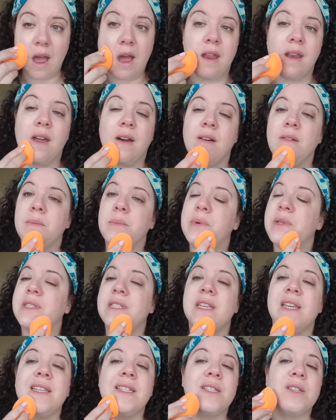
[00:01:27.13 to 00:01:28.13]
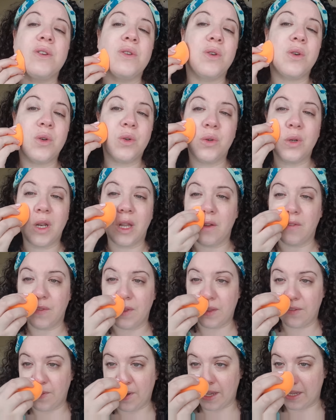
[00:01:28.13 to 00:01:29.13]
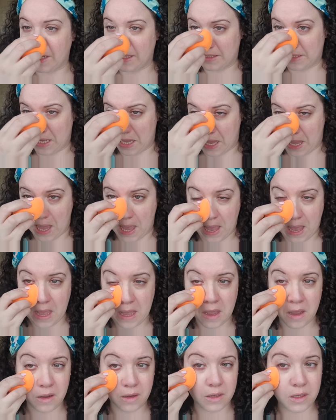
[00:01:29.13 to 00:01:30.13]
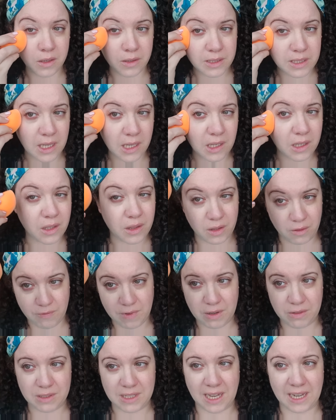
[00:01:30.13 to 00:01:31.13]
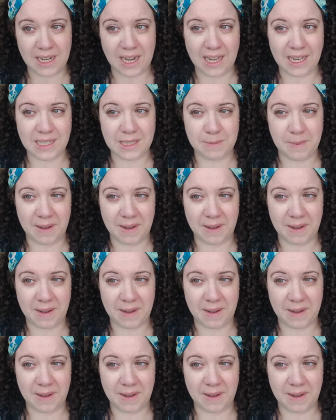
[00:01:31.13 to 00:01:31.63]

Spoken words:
and I'll put it all over the face using the Real Technique